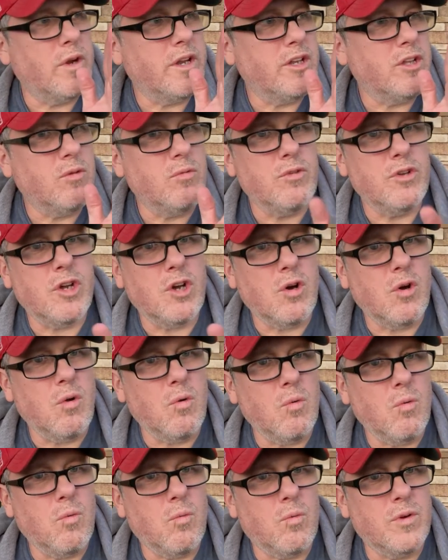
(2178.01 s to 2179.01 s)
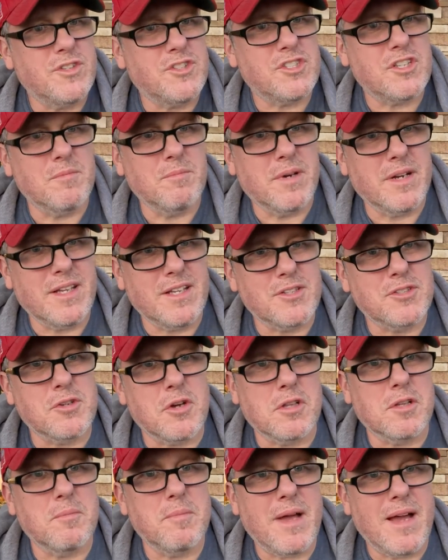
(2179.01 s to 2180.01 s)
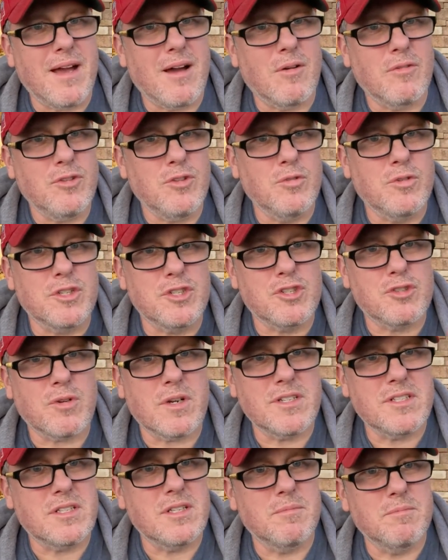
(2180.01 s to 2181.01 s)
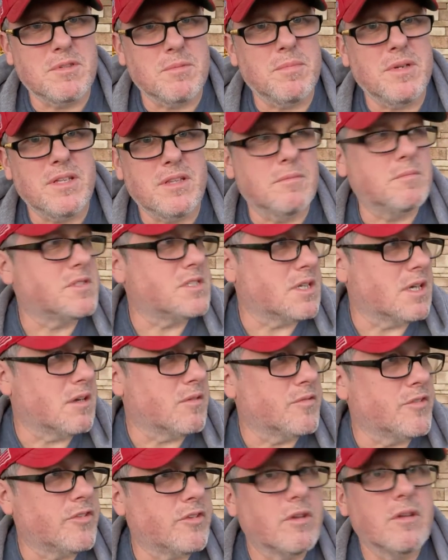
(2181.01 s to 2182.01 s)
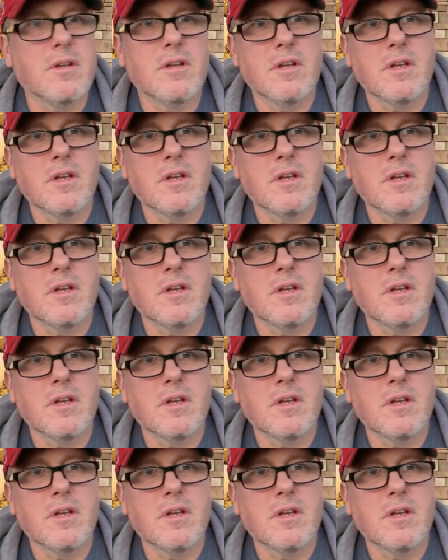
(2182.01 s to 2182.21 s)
when you know what somebody is all about, you can trust them to be themselves.